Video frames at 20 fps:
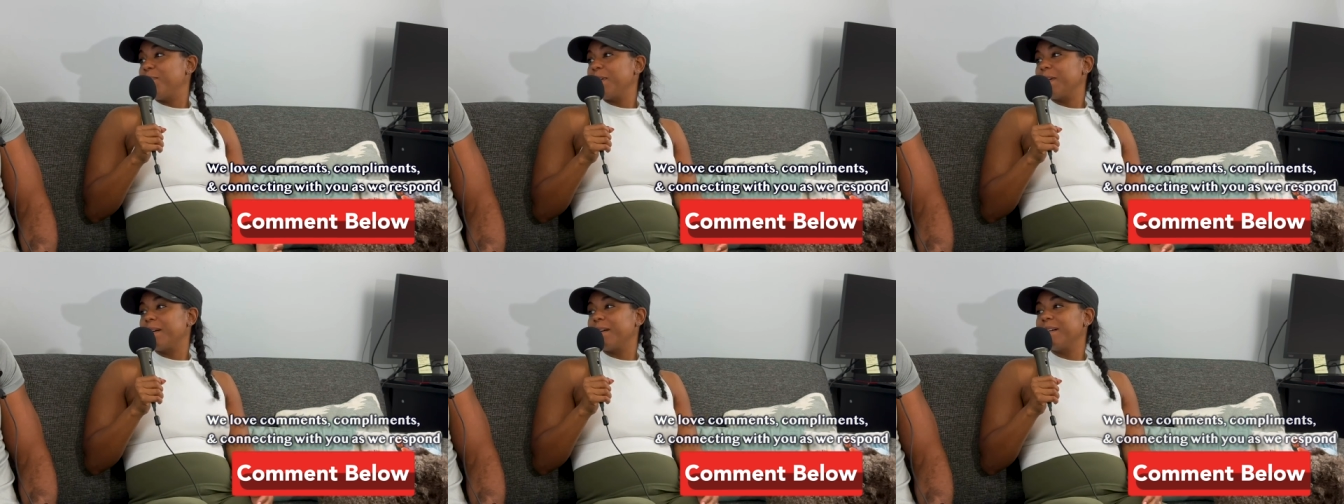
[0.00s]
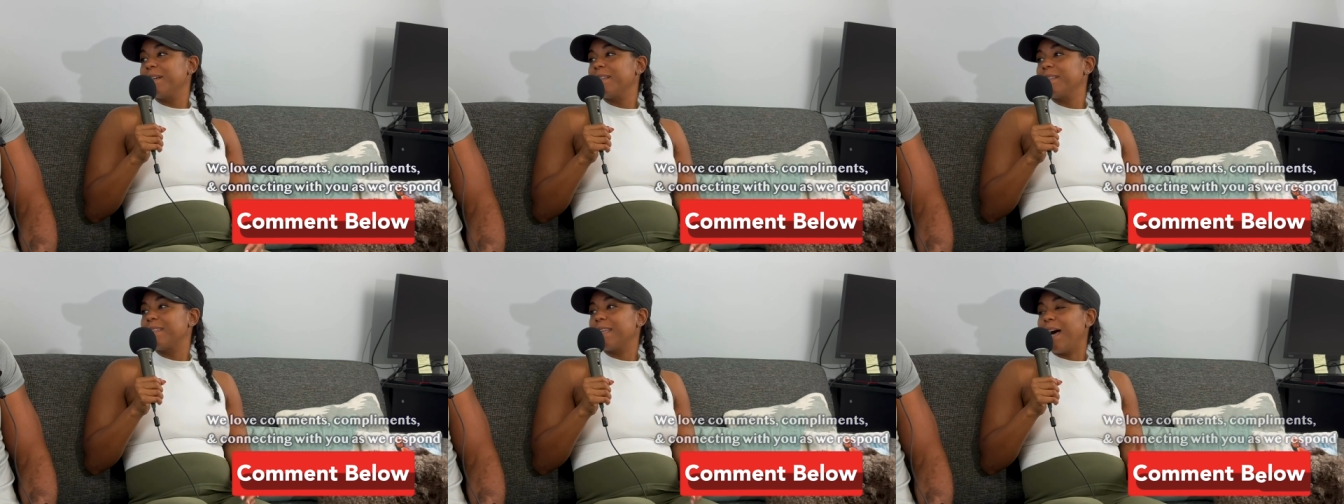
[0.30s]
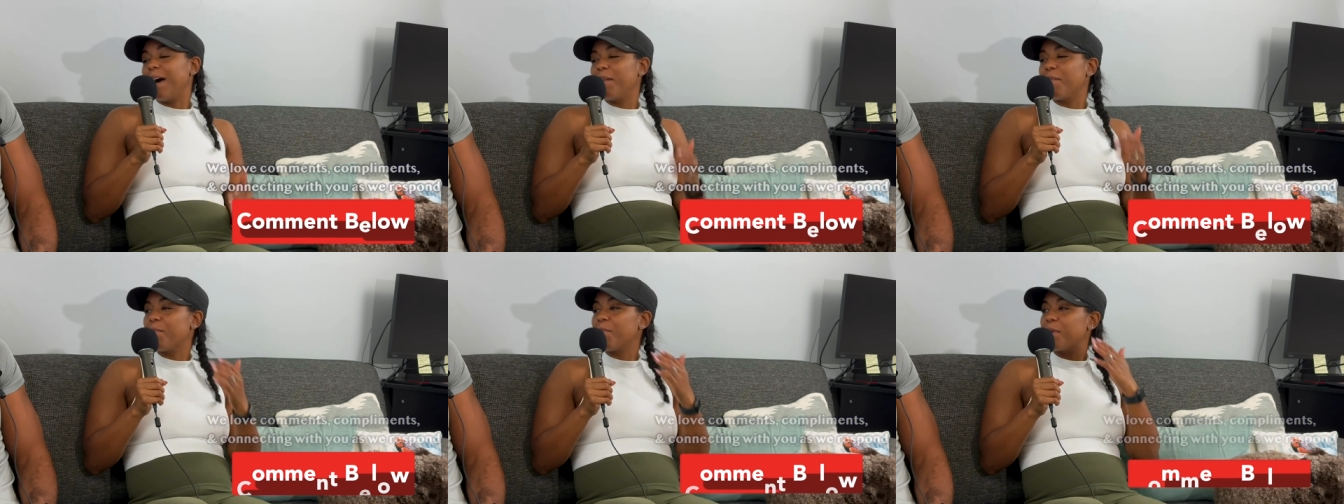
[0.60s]
because
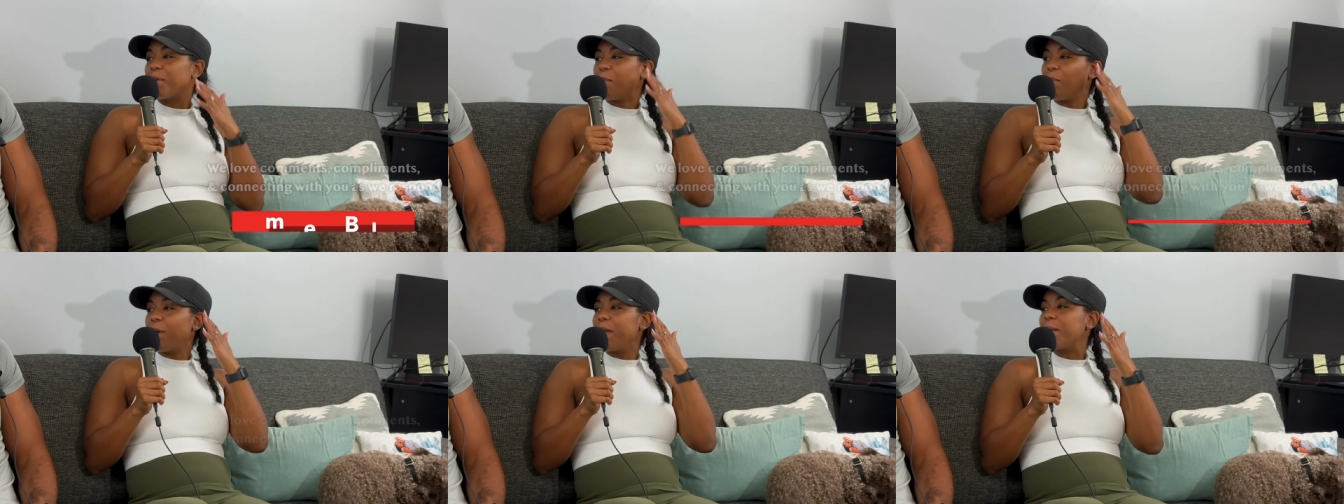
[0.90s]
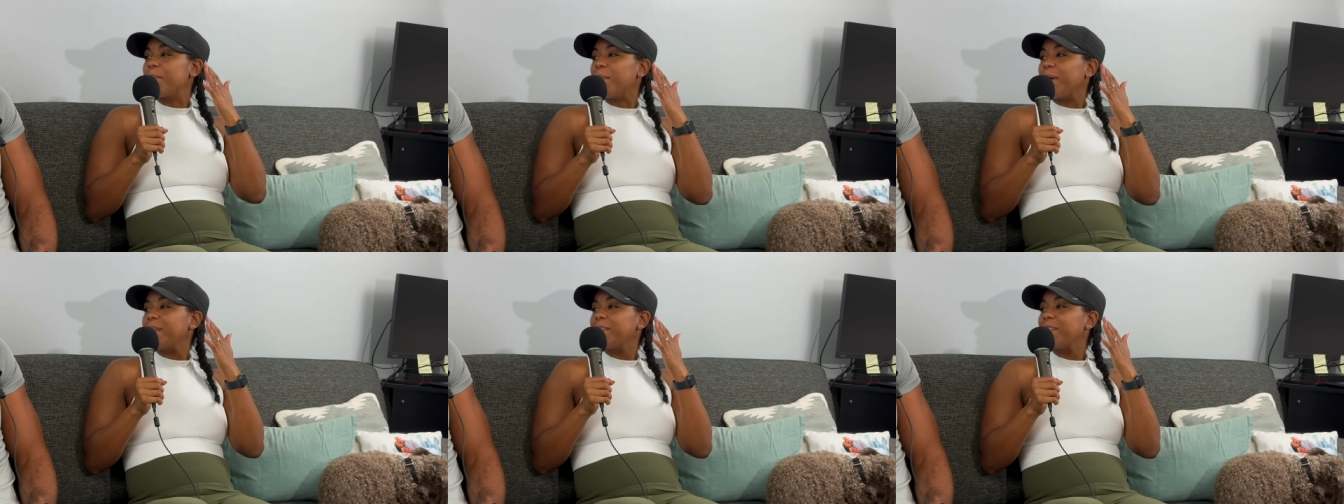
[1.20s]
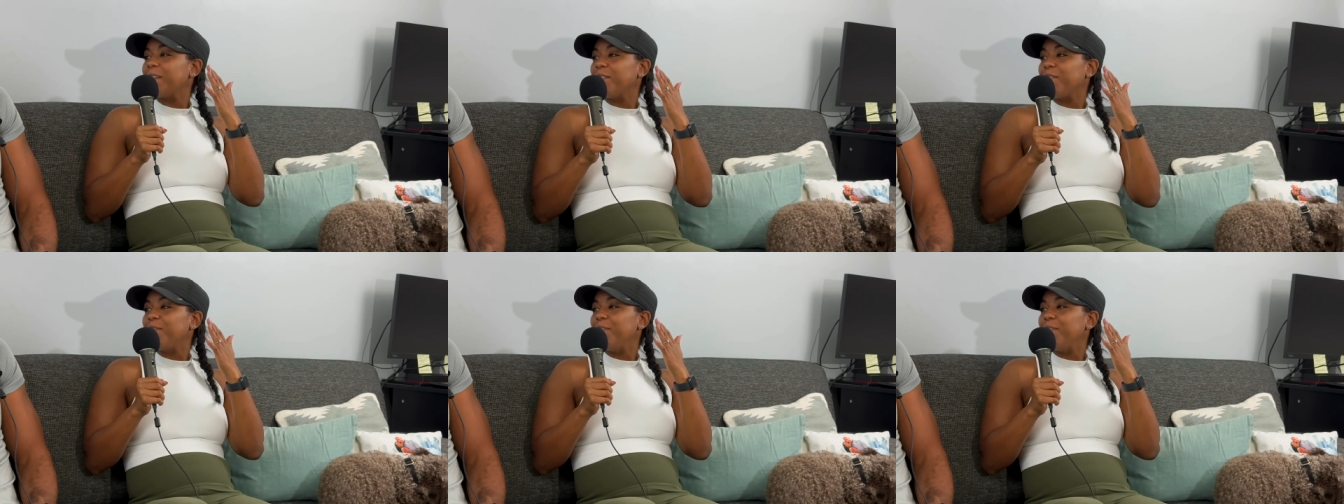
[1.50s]
I don't want to wake myself